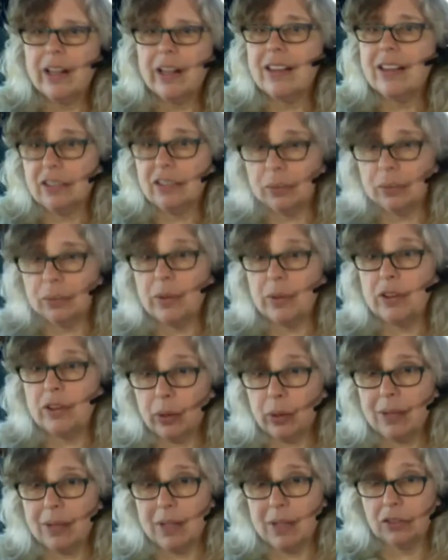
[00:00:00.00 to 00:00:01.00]
this is with
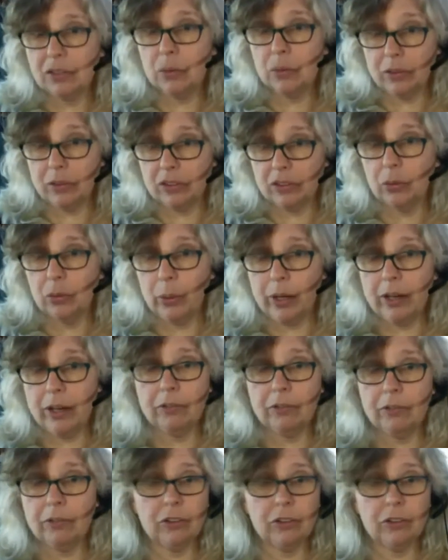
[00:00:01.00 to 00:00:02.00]
20 minutes once a
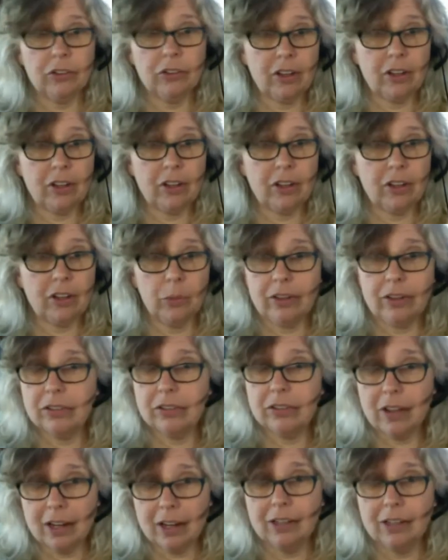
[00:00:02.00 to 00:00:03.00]
week for 7 weeks. That's